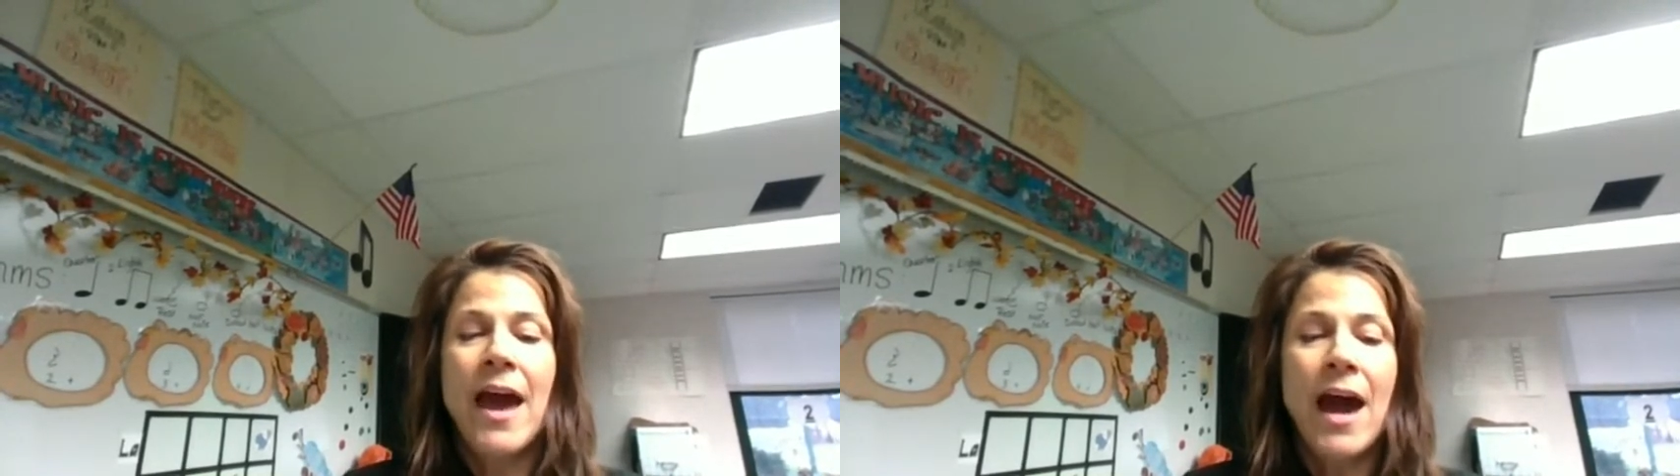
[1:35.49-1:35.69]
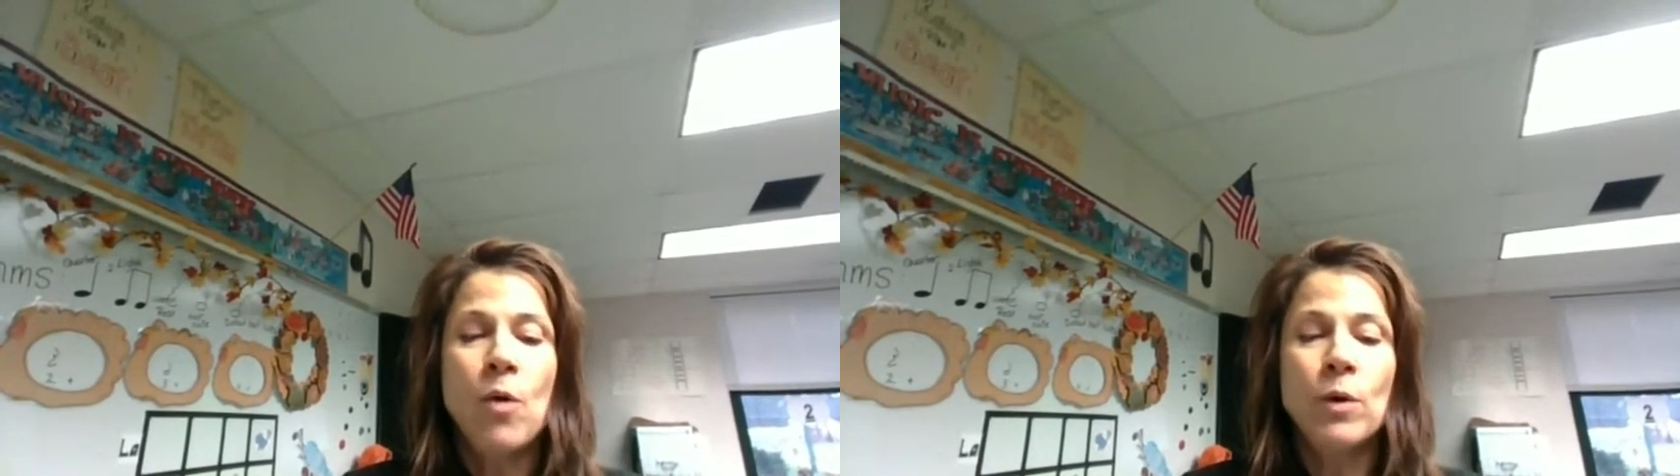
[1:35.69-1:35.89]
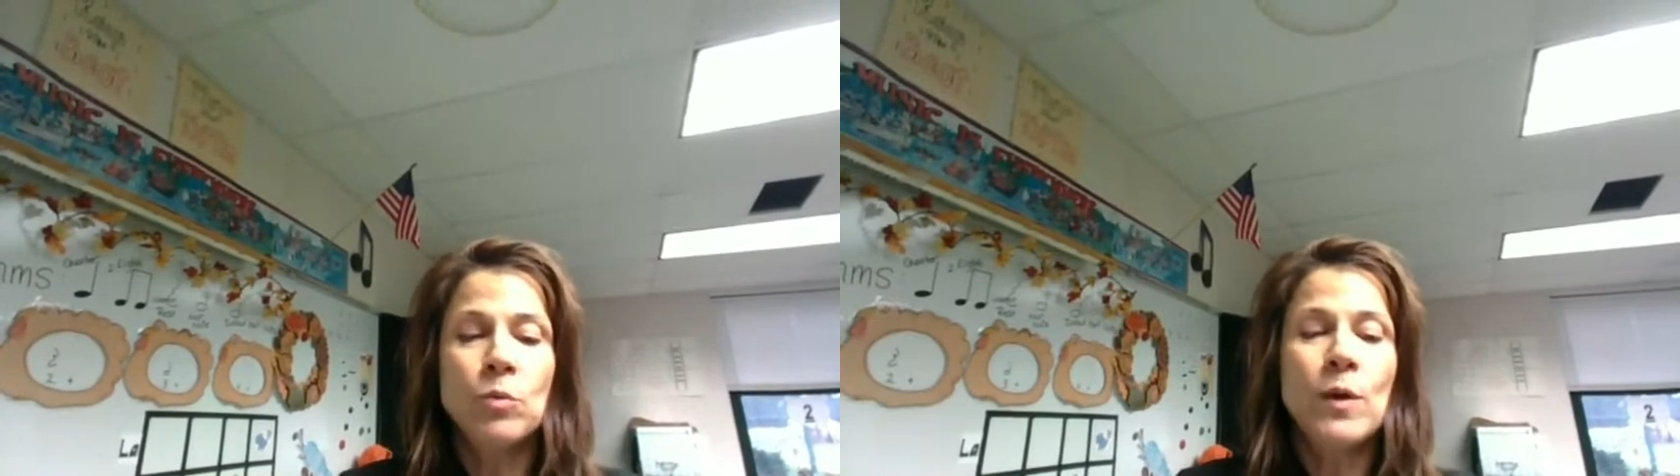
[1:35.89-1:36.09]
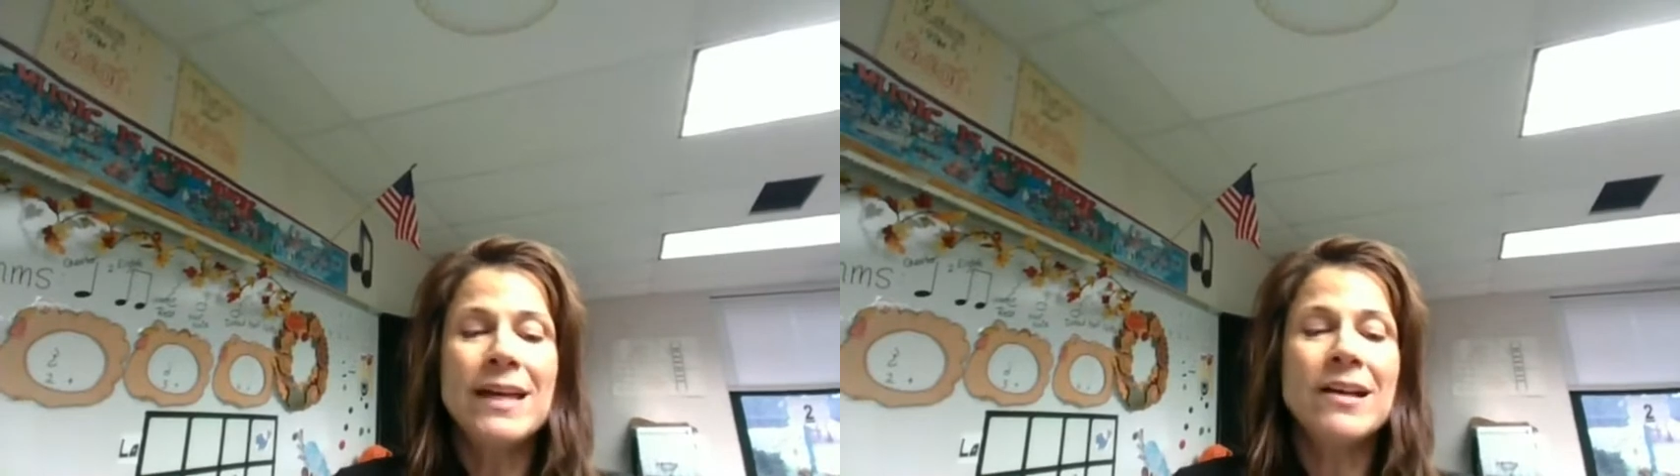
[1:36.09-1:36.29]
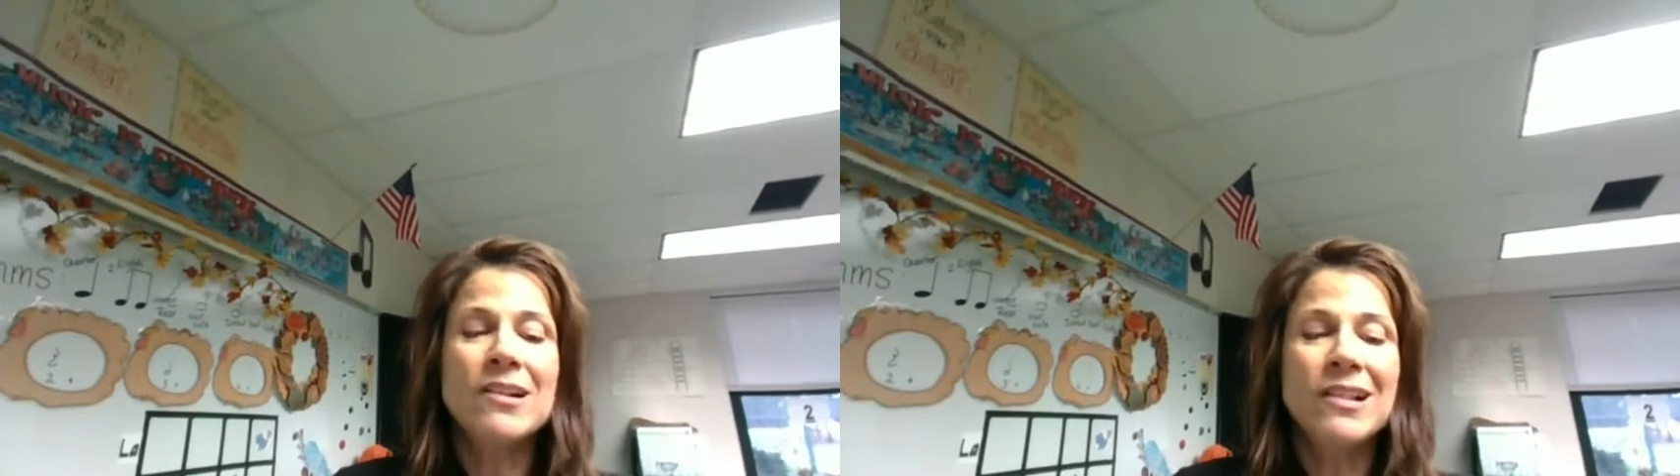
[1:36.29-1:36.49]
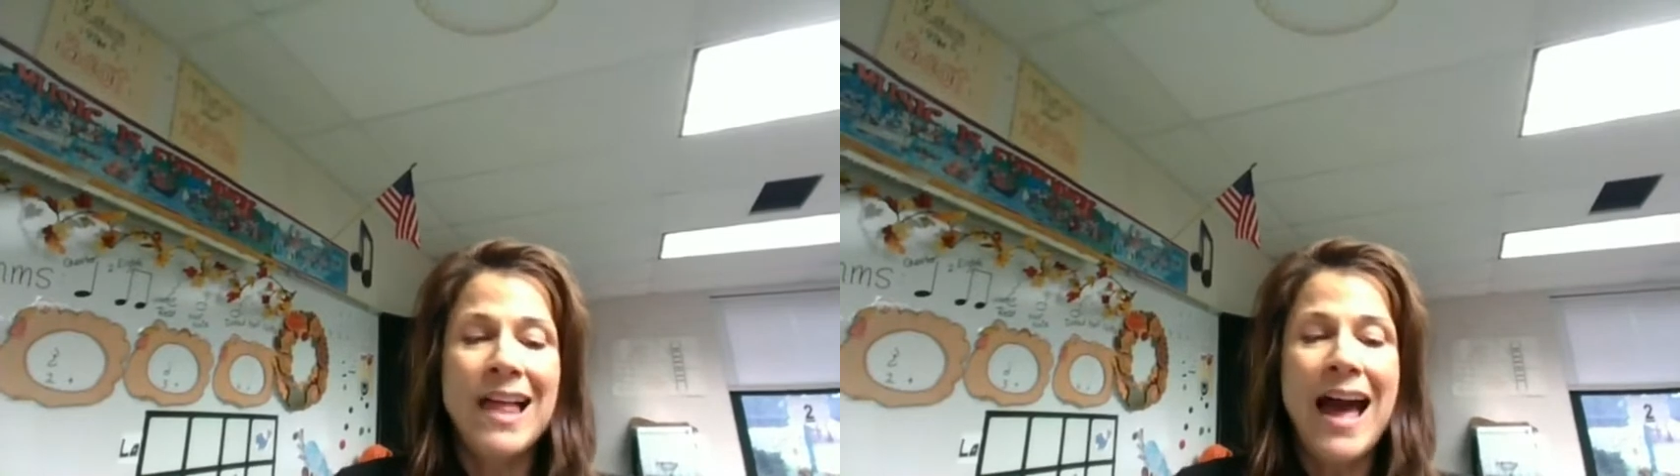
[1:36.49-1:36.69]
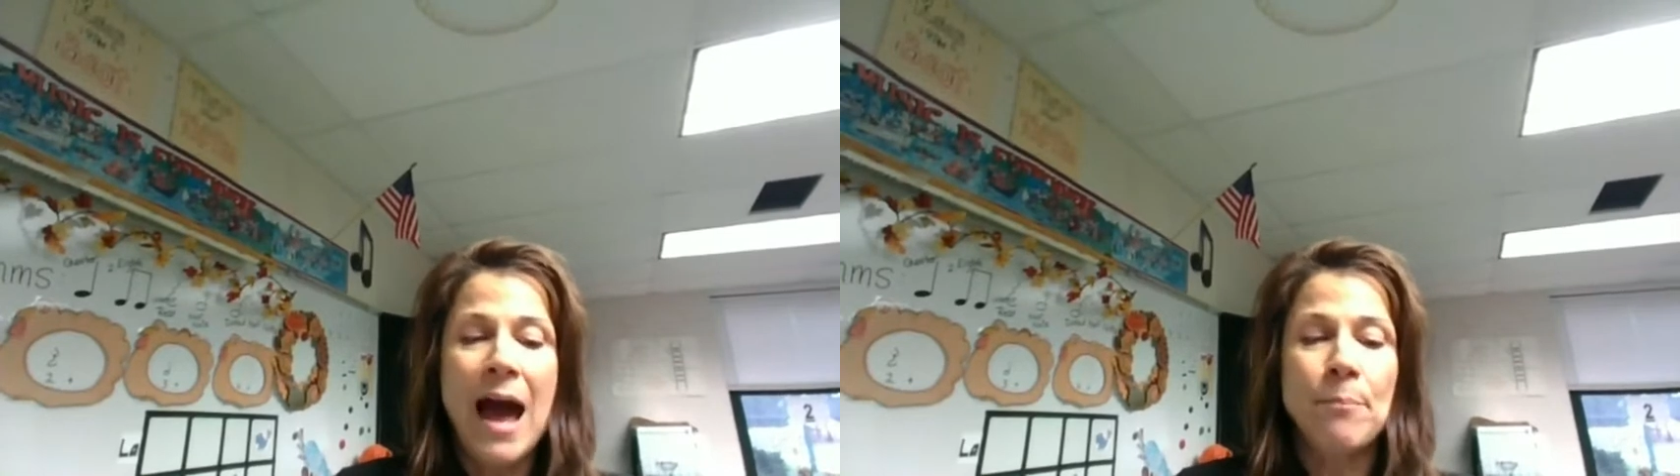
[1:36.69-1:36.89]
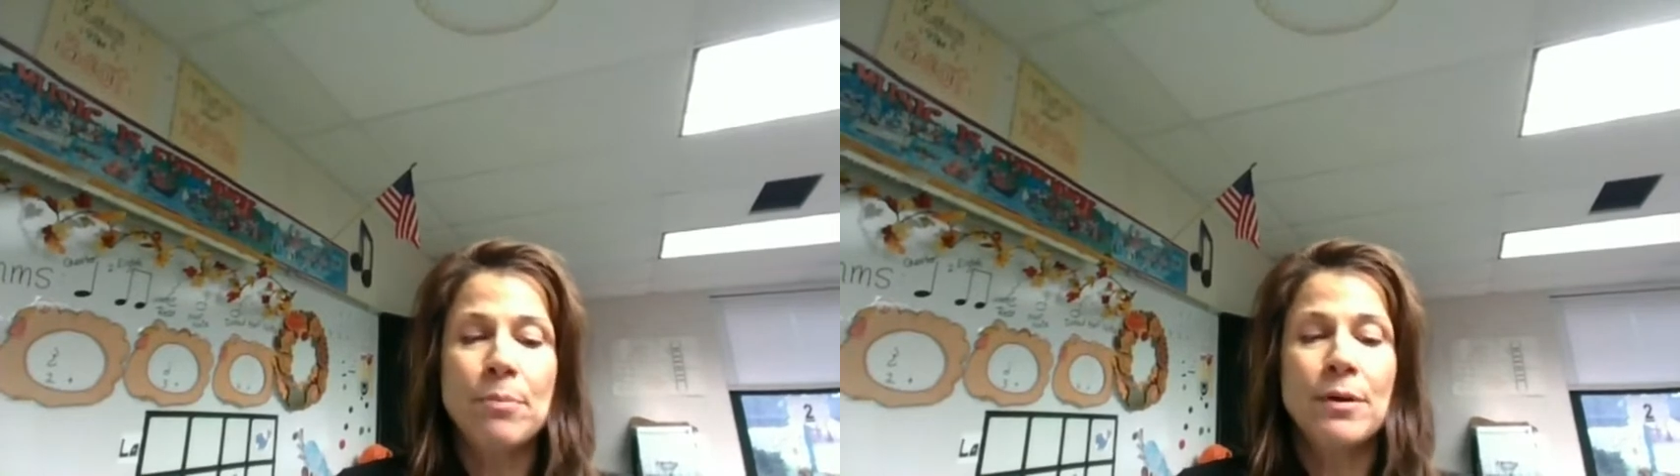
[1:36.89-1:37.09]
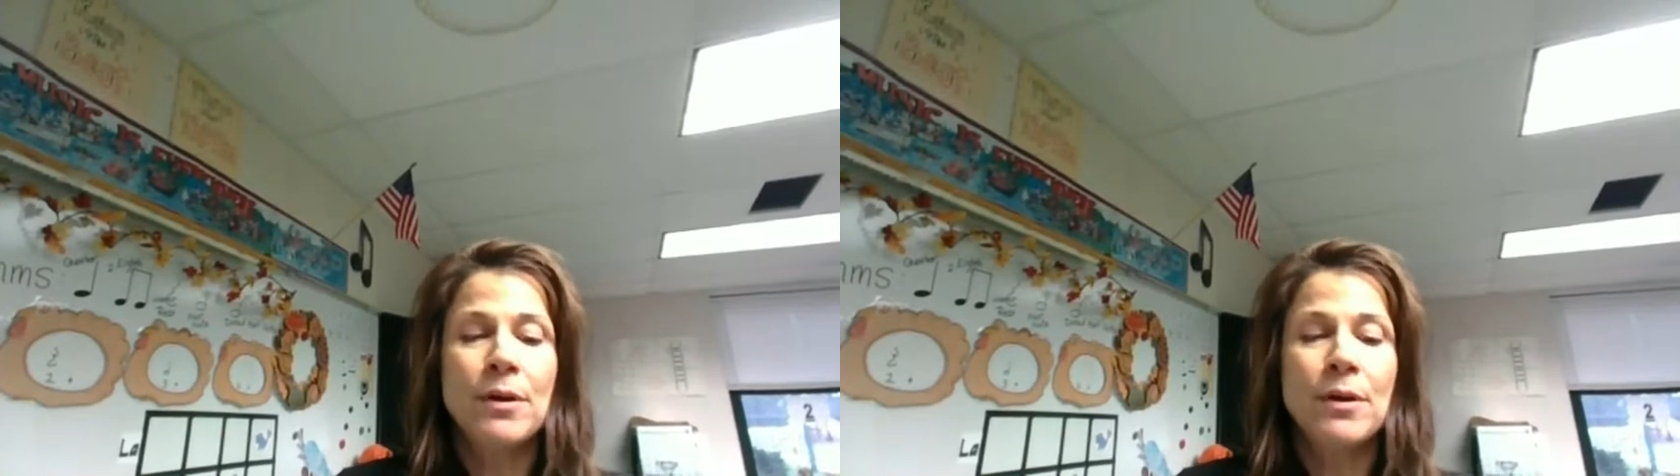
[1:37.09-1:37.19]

how would we clap